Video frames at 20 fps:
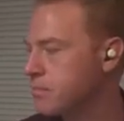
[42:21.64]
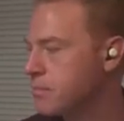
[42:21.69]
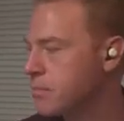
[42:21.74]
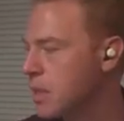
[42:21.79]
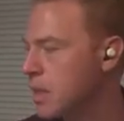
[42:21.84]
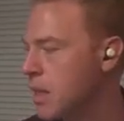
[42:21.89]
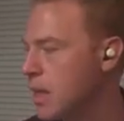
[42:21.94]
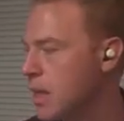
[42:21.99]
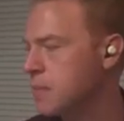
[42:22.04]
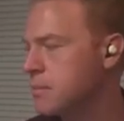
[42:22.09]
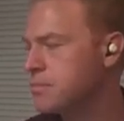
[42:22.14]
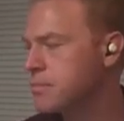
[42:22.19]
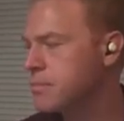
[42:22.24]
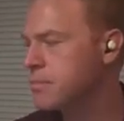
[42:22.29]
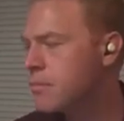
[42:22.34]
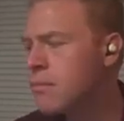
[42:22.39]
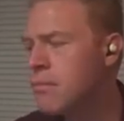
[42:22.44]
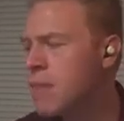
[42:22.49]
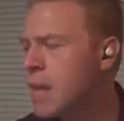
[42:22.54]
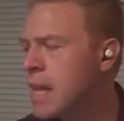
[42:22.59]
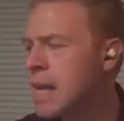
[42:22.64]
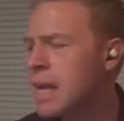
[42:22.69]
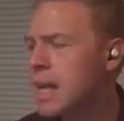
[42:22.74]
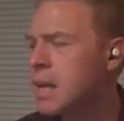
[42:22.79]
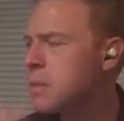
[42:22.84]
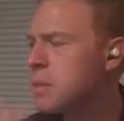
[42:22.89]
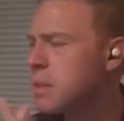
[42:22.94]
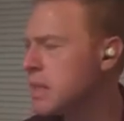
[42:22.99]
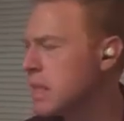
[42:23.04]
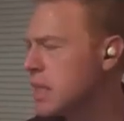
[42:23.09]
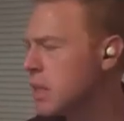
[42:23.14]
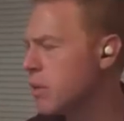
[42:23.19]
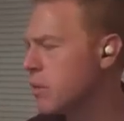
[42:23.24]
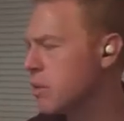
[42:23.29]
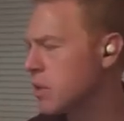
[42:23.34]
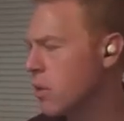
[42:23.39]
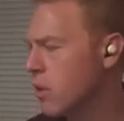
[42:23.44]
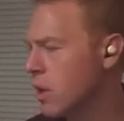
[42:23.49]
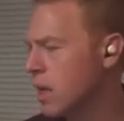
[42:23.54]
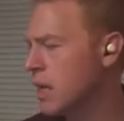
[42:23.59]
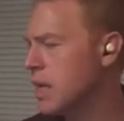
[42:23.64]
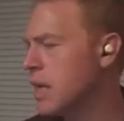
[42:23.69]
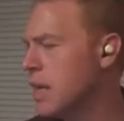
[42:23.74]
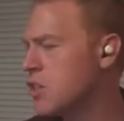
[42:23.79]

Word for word: Um, and I completely agree with Laura.